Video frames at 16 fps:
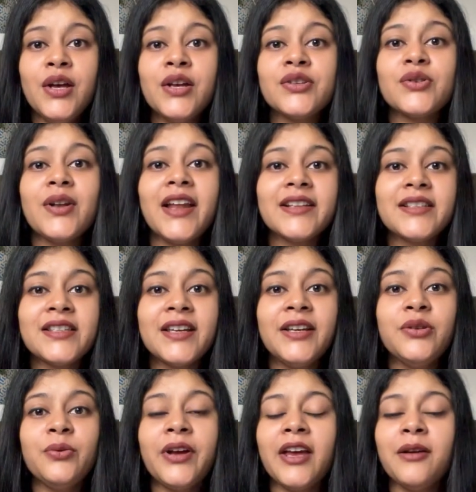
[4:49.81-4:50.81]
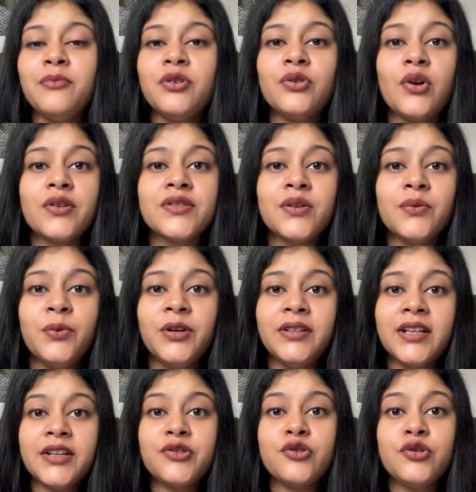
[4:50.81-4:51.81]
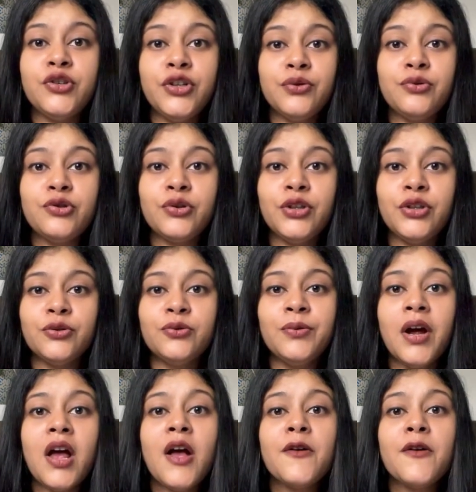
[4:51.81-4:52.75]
So let's say you came across a word that's new to you.